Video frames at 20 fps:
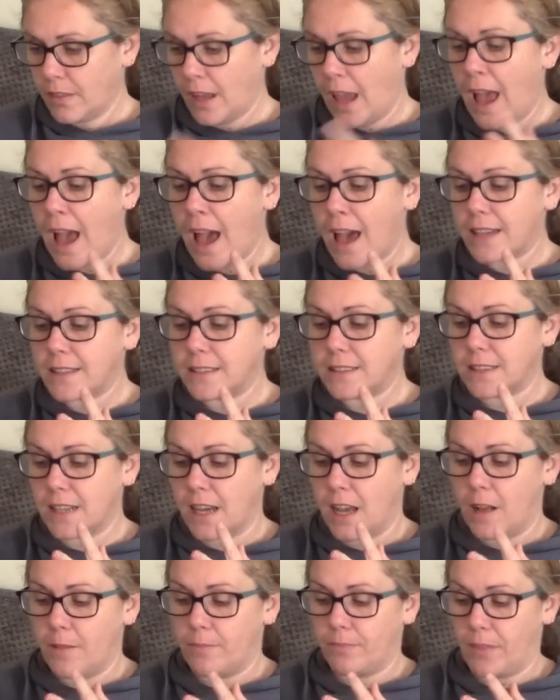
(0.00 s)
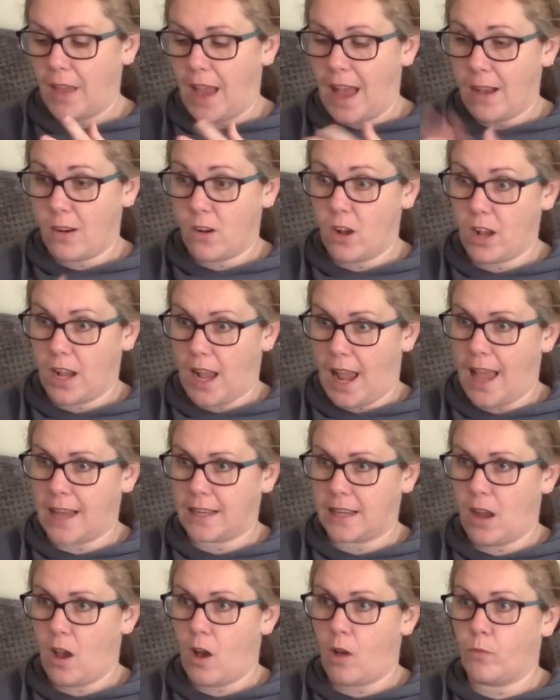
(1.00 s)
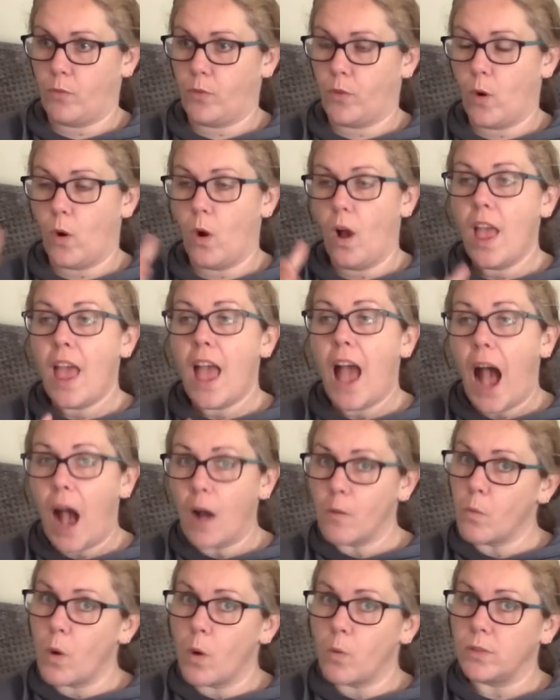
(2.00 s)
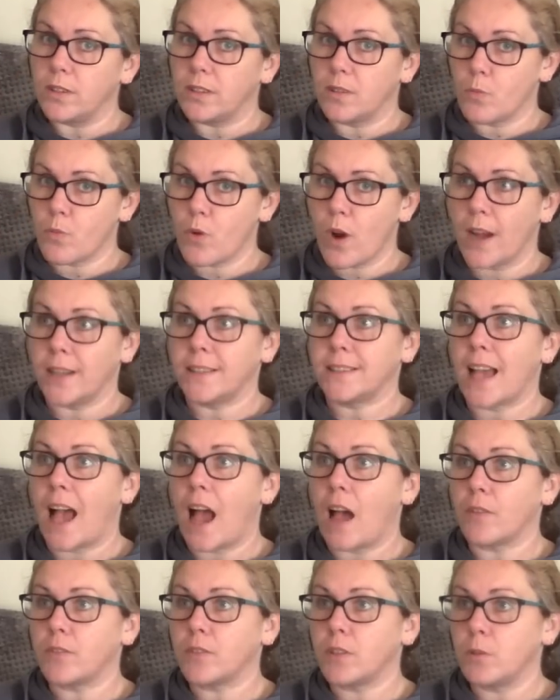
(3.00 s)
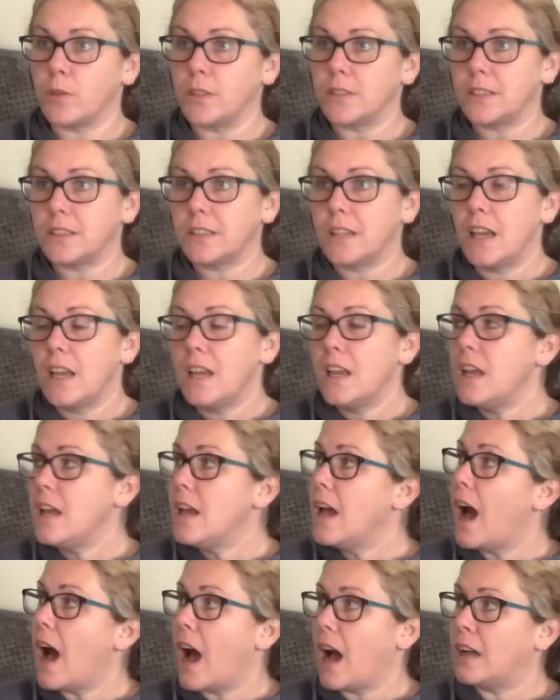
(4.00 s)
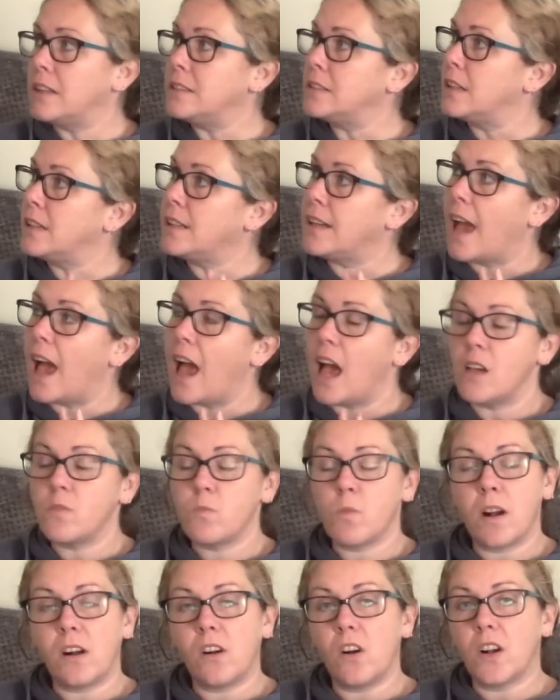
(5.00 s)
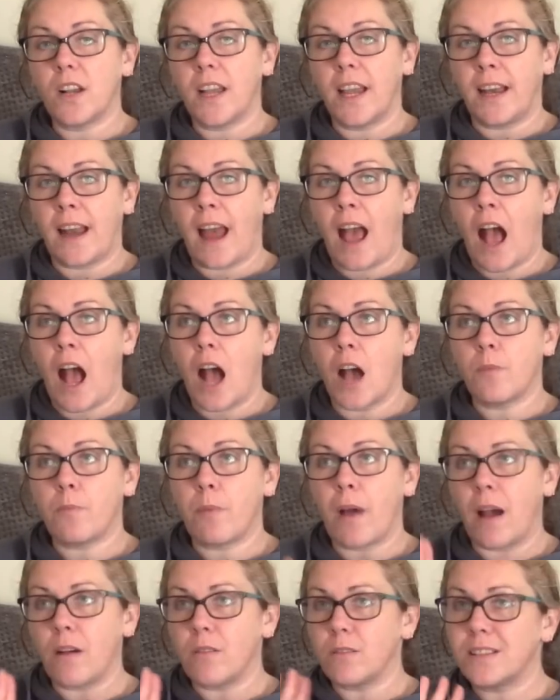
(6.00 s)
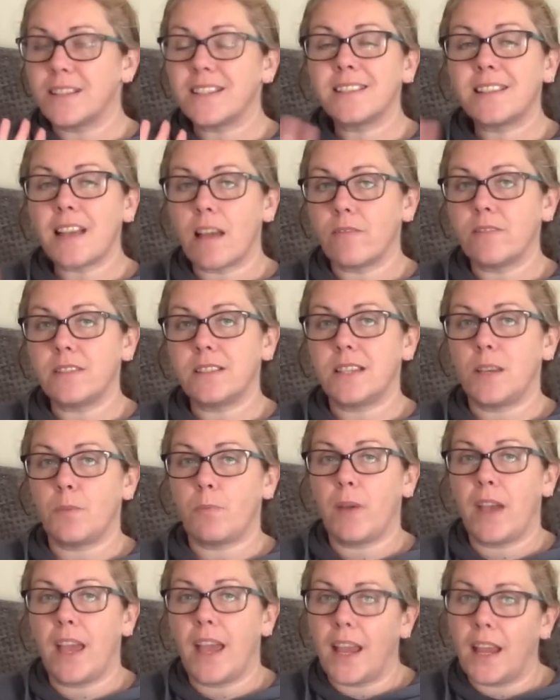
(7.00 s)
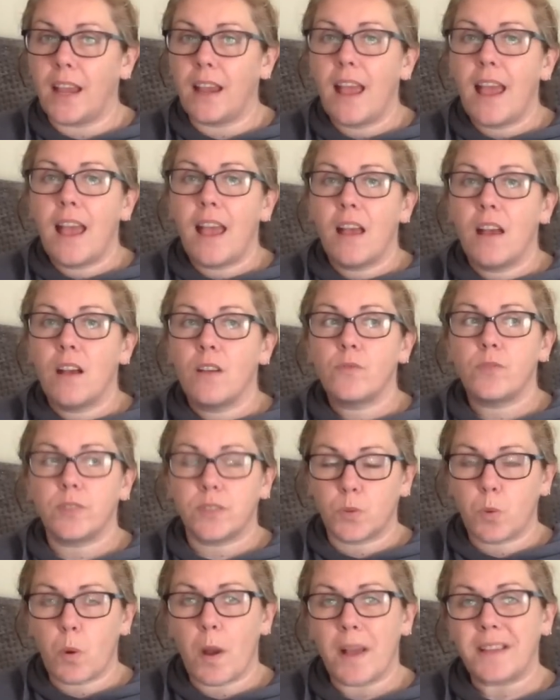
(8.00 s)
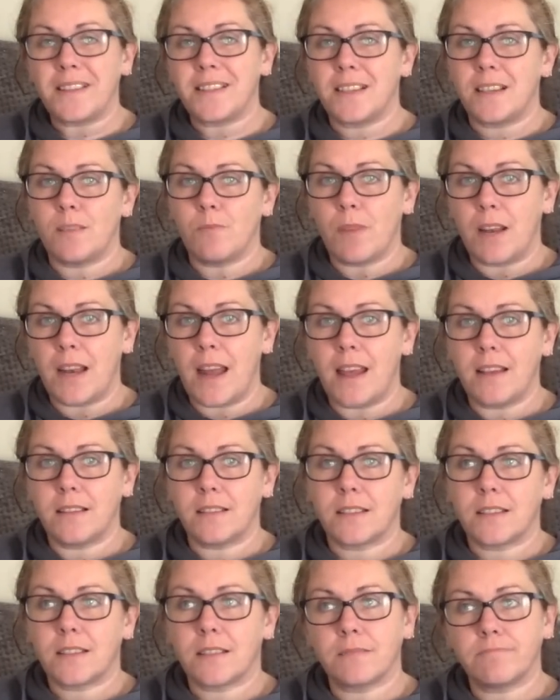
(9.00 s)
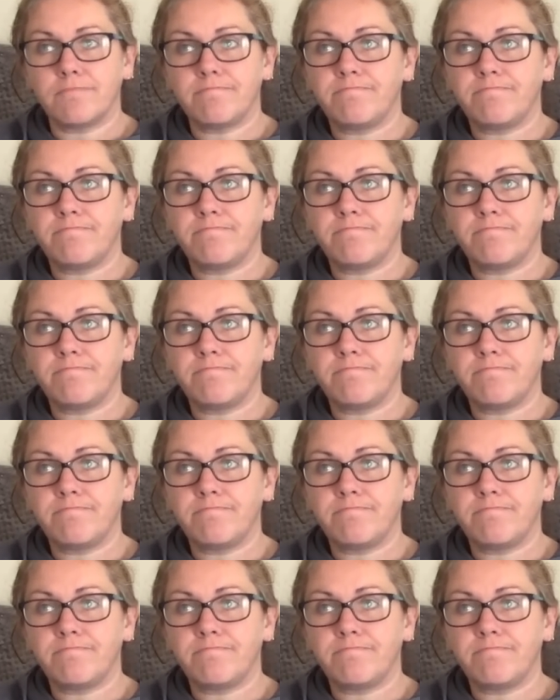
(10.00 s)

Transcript: and how long I had it on for, and what was the price afterwards. And yeah, we're looking at about 70p for 20 minutes.